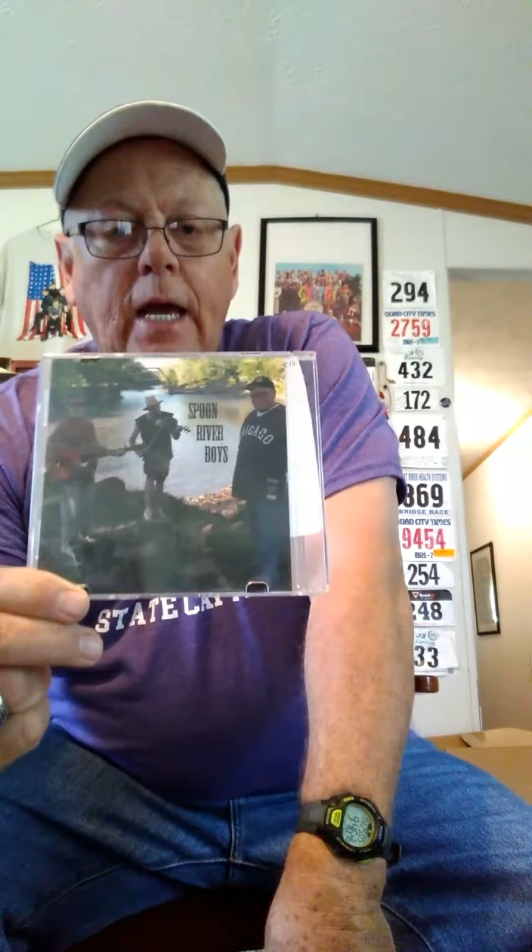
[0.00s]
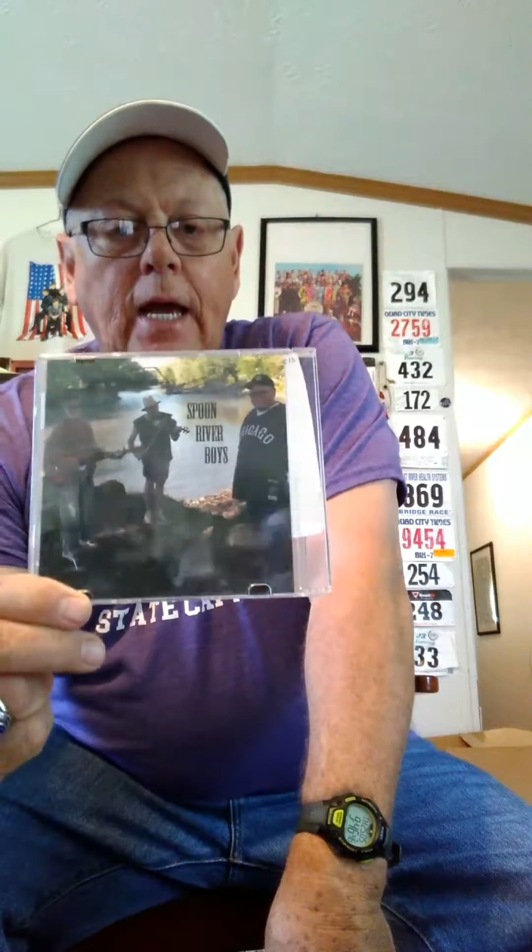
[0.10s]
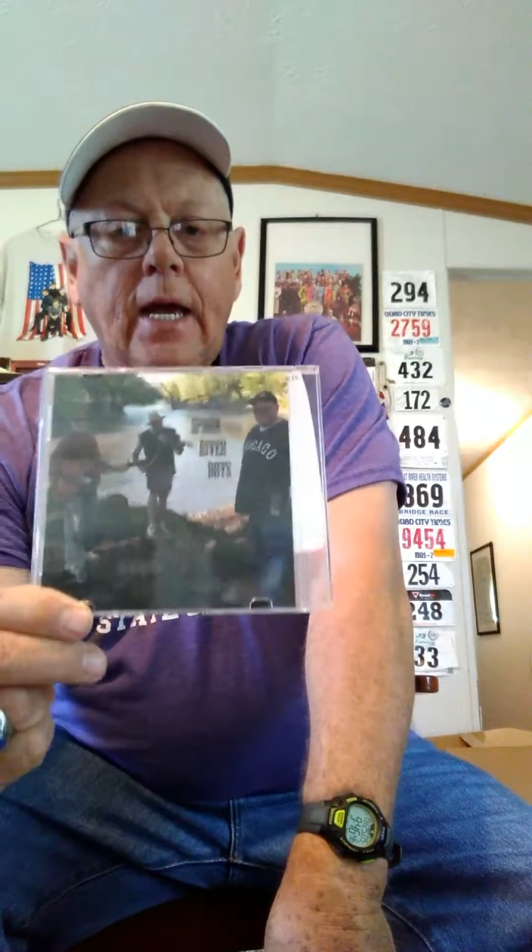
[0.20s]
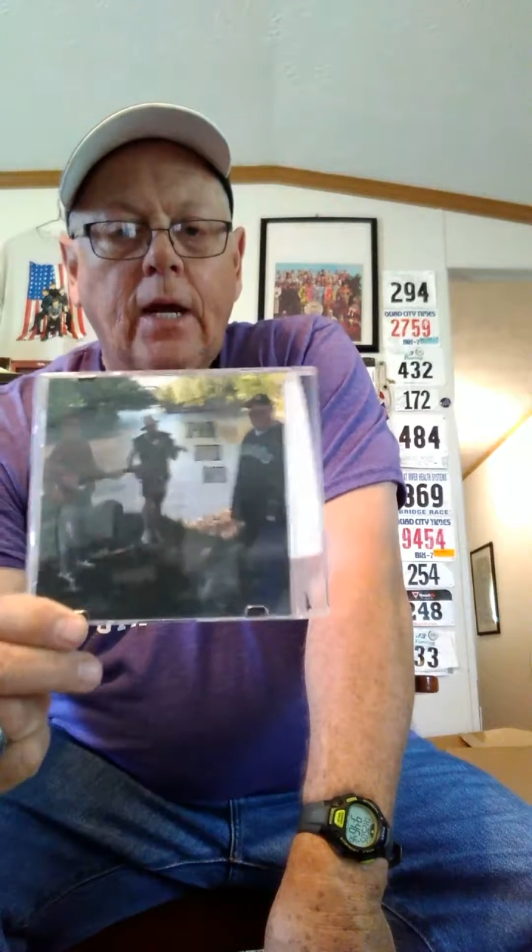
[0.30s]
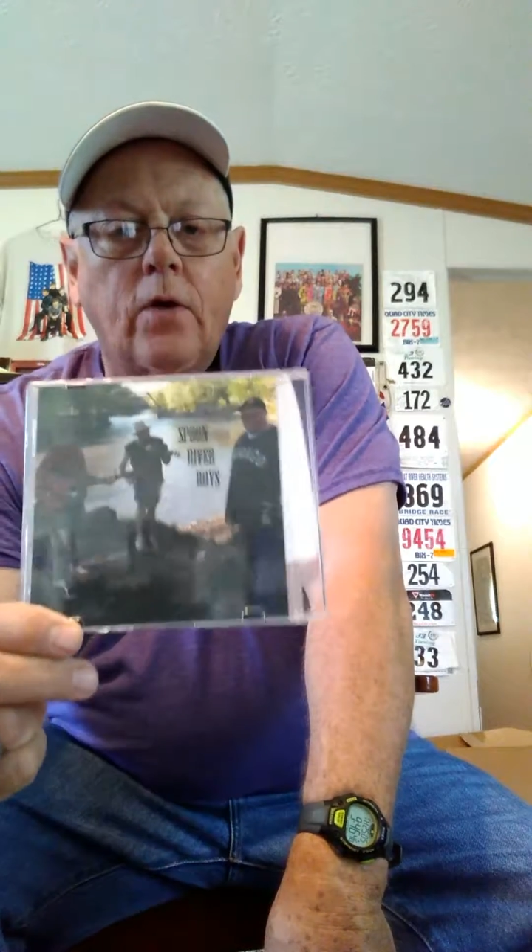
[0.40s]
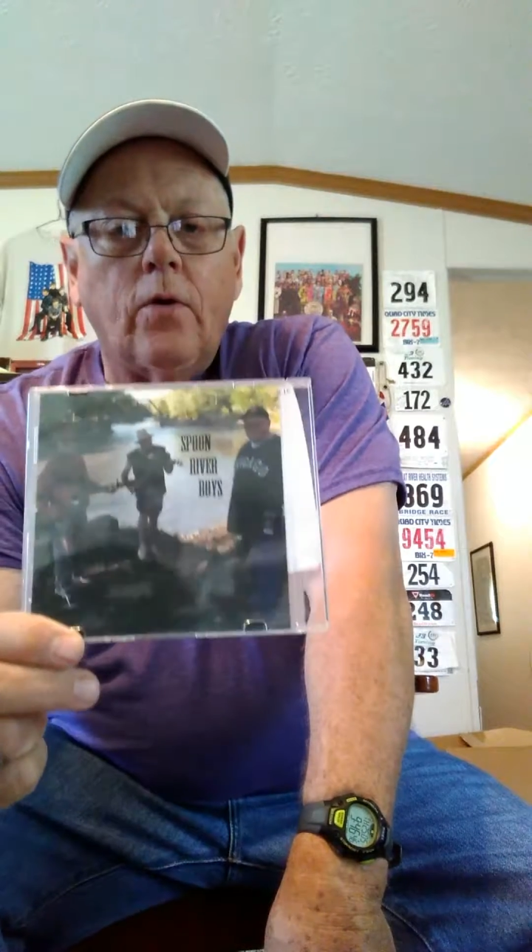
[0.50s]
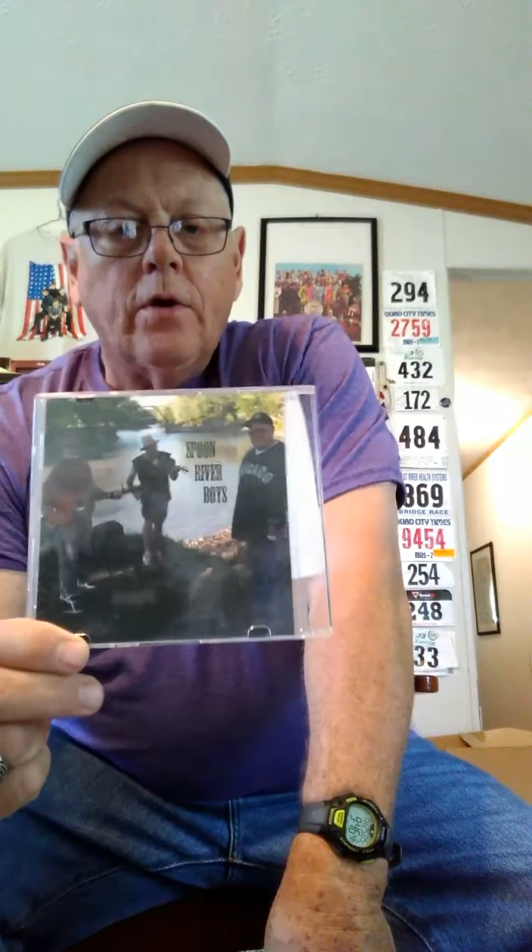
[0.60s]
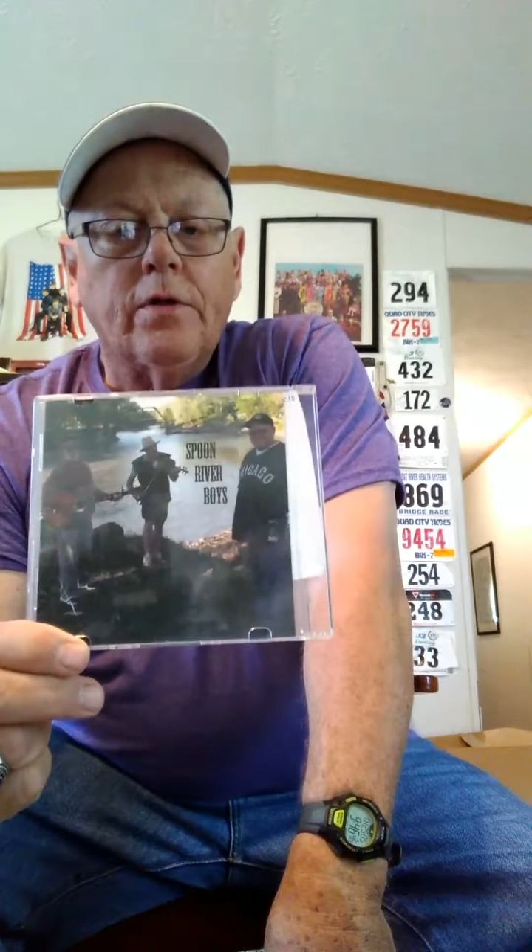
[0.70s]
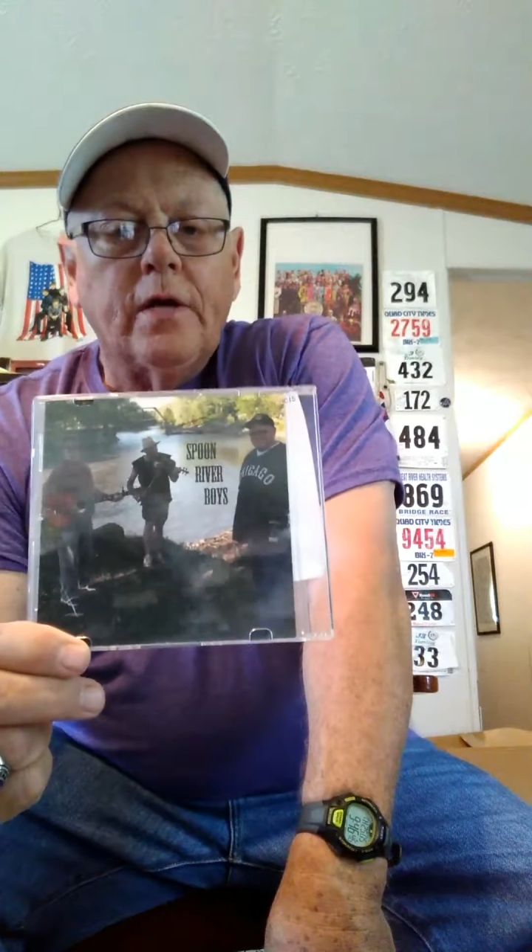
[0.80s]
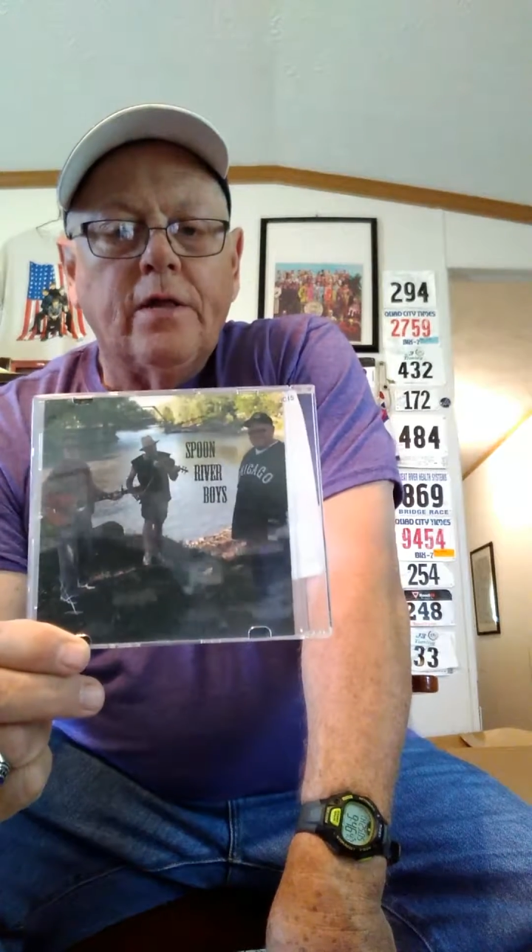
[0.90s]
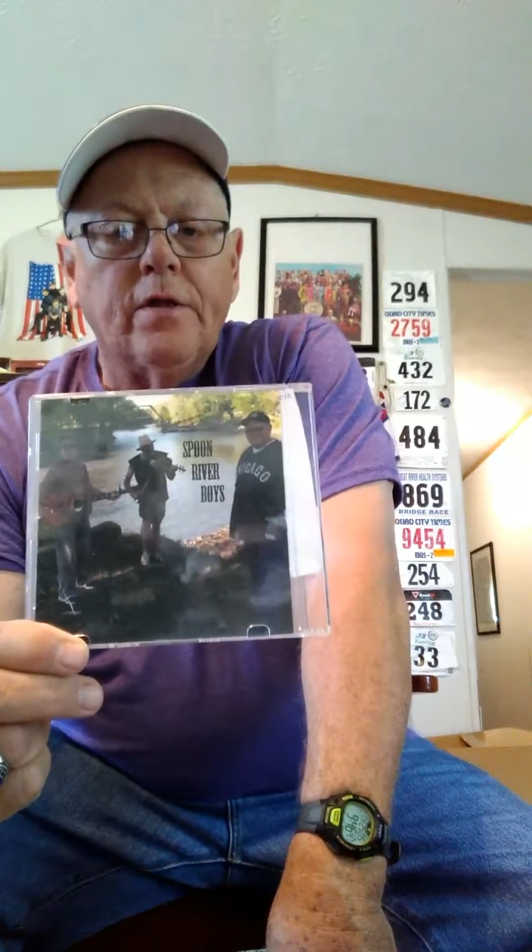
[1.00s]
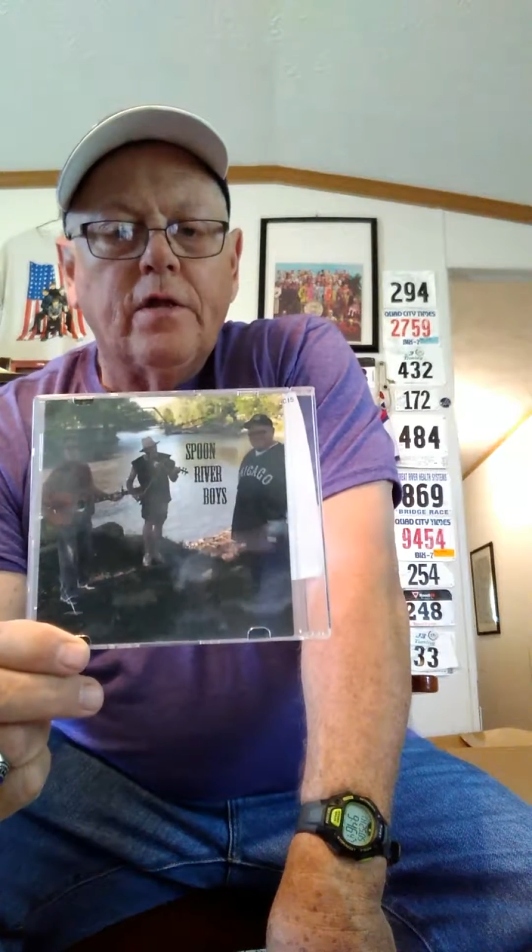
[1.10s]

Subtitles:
and of course that's